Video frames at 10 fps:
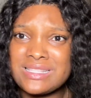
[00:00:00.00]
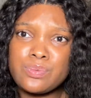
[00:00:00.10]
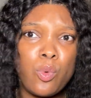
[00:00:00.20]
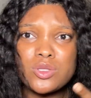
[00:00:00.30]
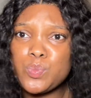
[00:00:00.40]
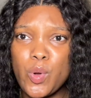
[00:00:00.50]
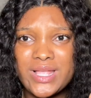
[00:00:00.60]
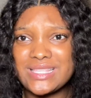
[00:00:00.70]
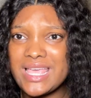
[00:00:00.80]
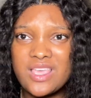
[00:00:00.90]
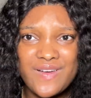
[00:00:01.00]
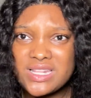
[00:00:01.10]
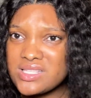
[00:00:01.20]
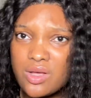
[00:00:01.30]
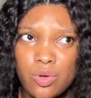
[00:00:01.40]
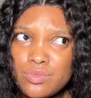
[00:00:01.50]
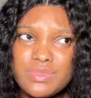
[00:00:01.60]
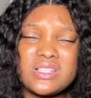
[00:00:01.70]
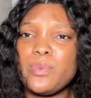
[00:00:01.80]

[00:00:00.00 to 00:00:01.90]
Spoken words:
what point I gave her the second meat.